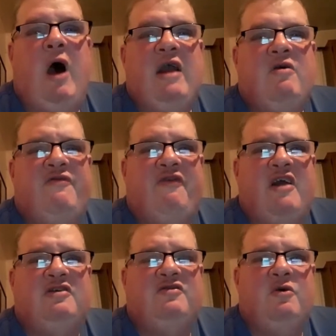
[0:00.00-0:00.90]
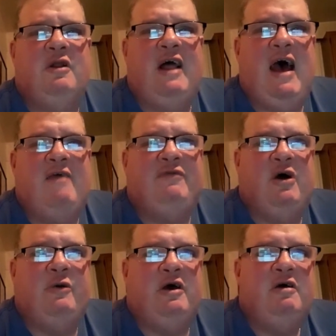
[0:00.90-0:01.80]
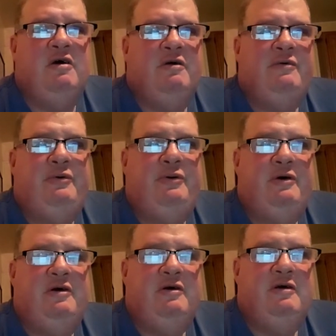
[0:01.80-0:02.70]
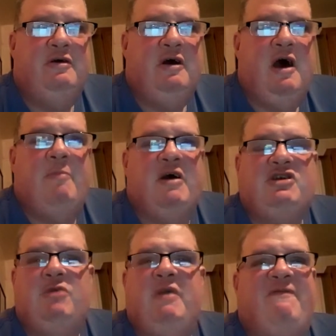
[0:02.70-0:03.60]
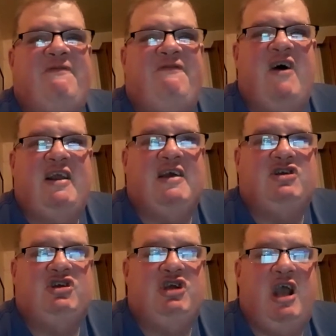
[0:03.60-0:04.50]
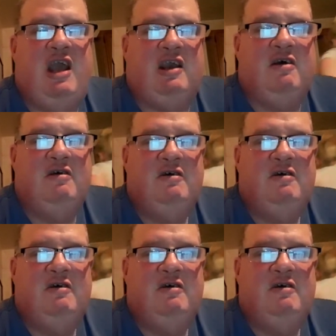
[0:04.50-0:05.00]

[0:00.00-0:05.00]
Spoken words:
Why are you afraid to do it live, Nona? I'll bet you'd be funny as Jake.